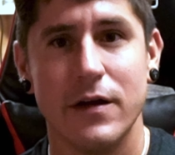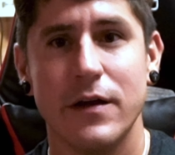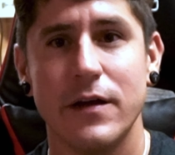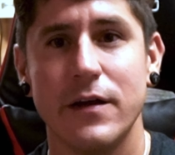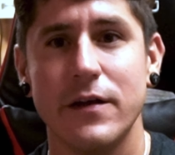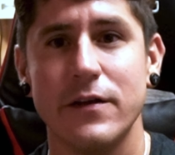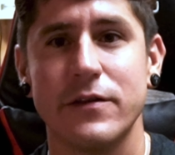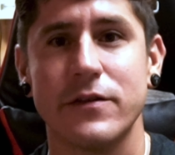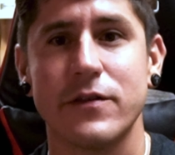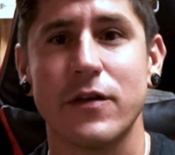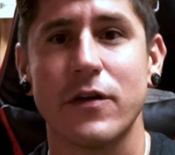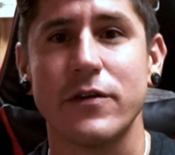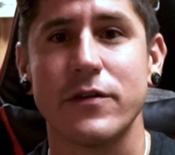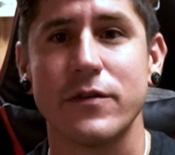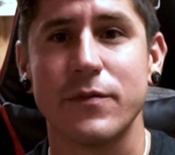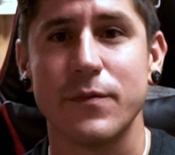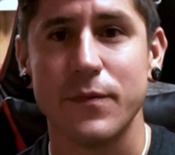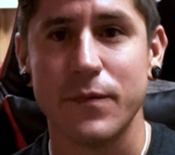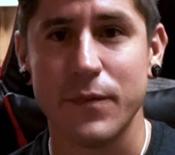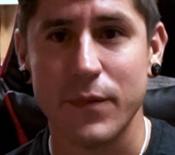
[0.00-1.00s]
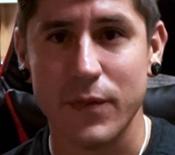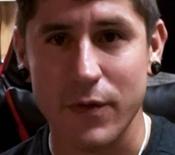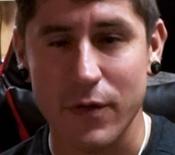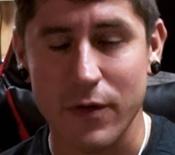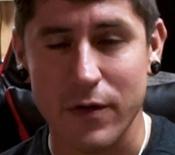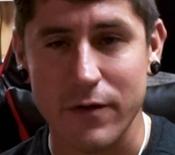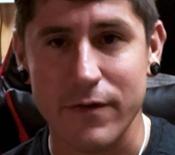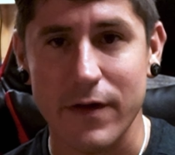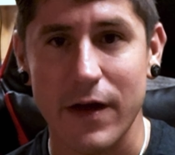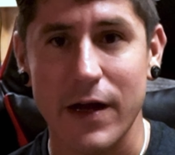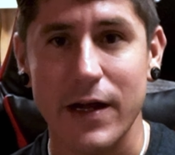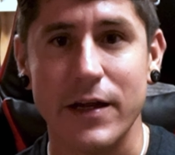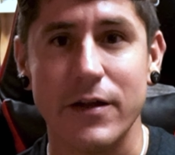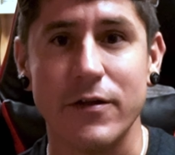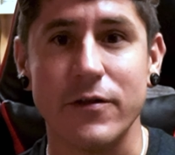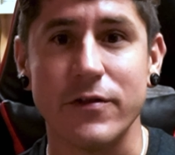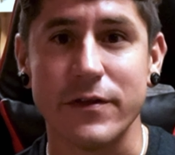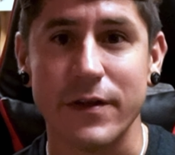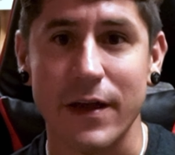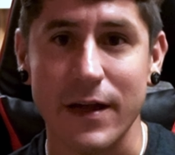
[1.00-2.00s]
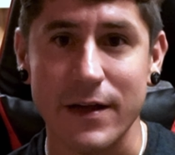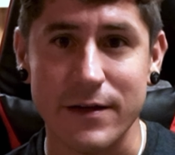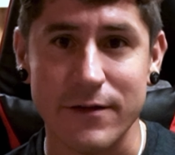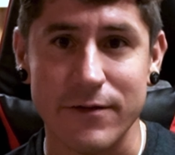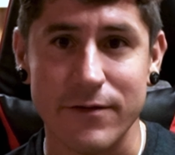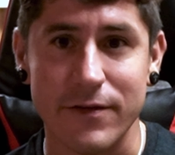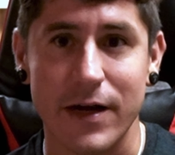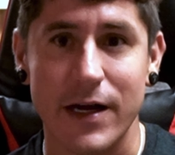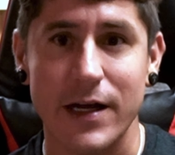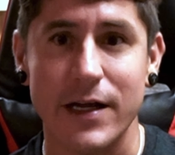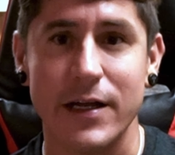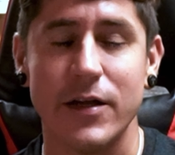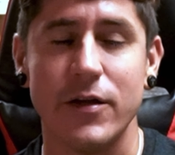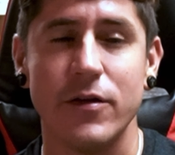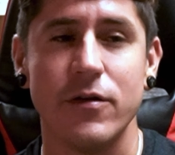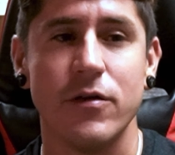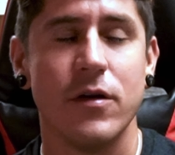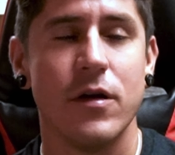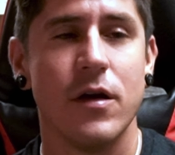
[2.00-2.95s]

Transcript: He starts purifying you, sanctifying you.